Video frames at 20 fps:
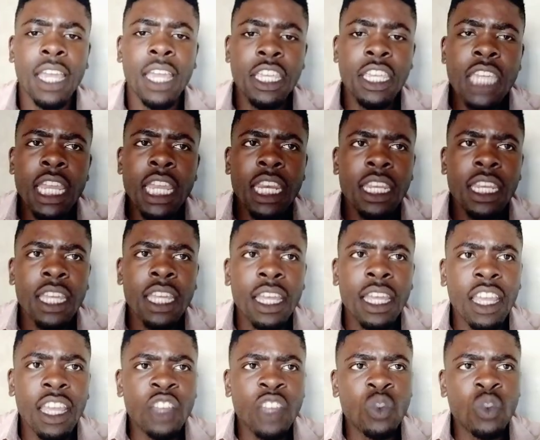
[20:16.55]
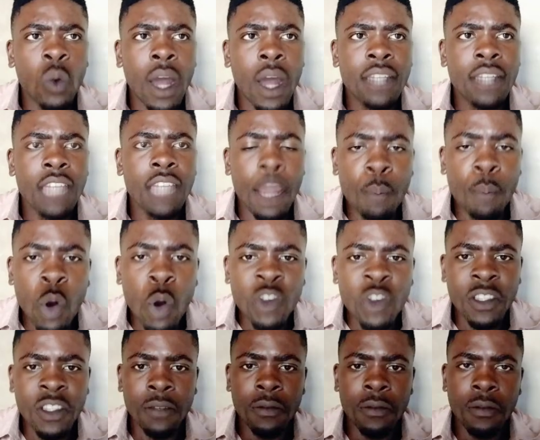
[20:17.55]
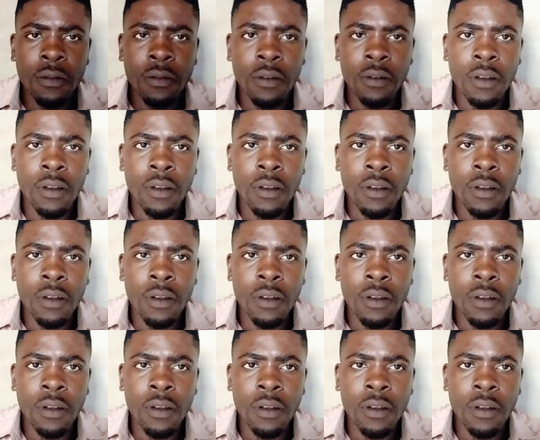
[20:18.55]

Yin is what a passive.